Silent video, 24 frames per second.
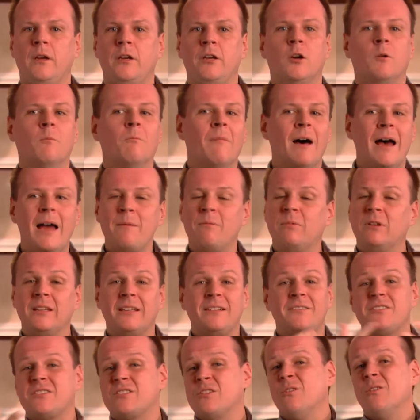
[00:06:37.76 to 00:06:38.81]
You know, my
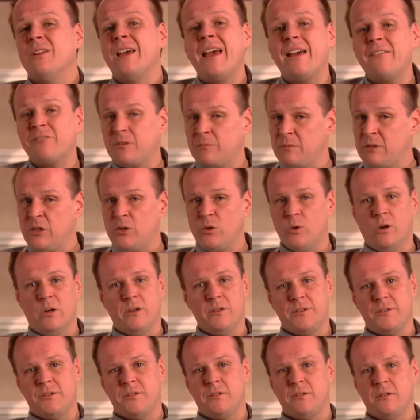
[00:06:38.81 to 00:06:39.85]
beliefs don't have to be
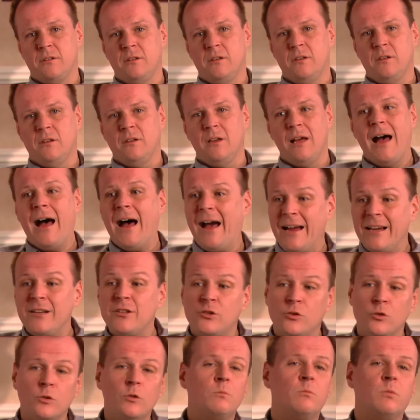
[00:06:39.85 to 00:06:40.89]
yours. I
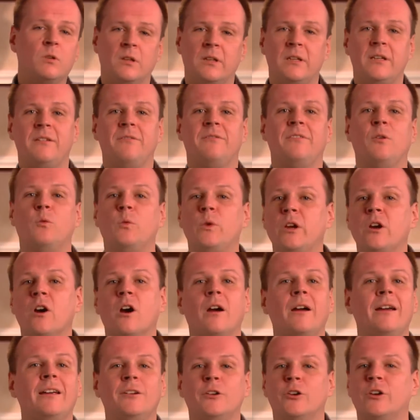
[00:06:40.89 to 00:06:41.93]
do believe that we
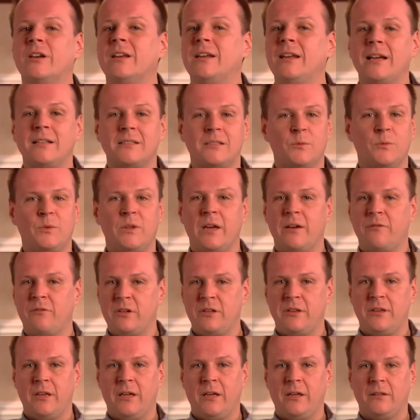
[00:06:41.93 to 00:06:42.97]
are interconnected with
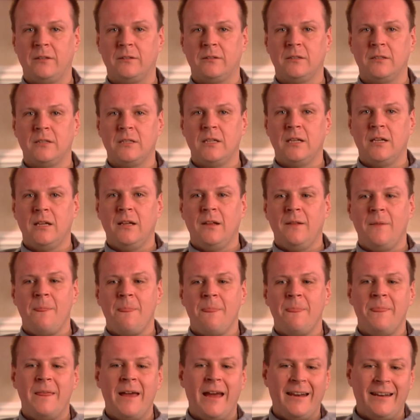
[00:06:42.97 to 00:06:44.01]
everything,
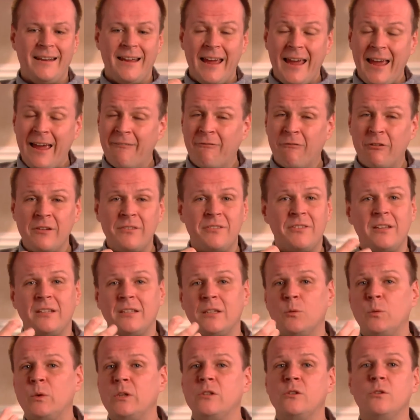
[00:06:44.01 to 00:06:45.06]
that everything
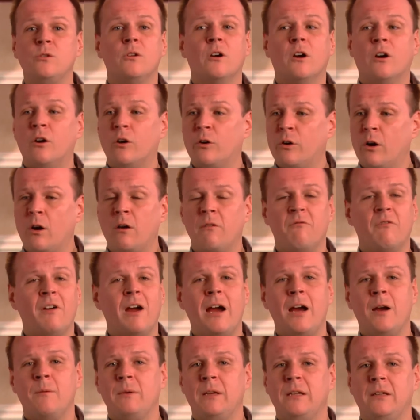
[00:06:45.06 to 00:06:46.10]
that we do to hurt our
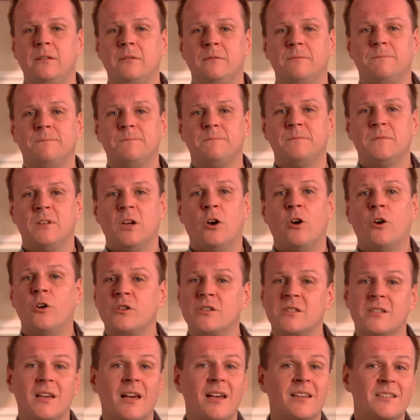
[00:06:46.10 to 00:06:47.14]
environment
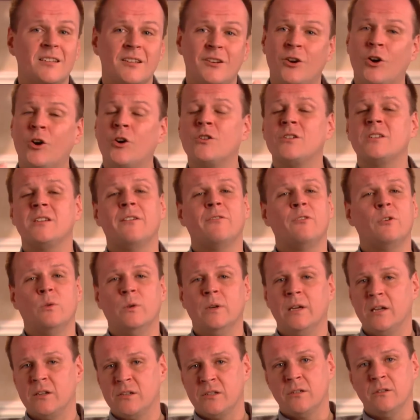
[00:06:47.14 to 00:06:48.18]
hurts us and hurts
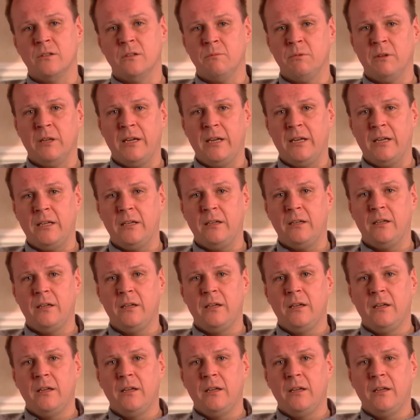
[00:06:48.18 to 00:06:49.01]
everyone else on the planet.